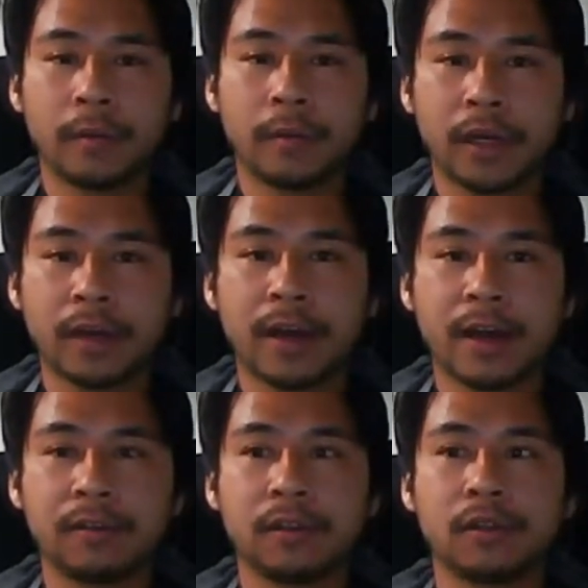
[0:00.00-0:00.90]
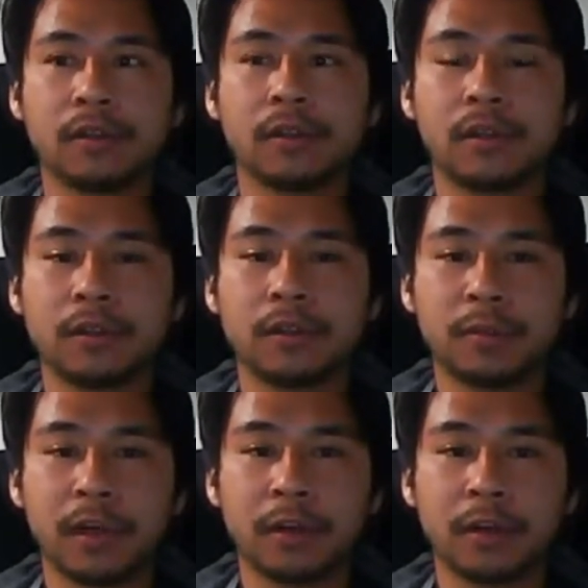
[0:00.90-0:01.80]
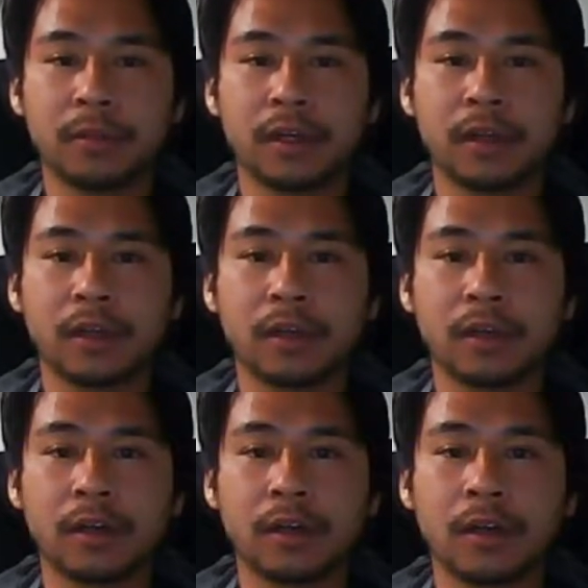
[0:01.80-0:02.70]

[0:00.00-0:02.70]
I could have the students pair up together,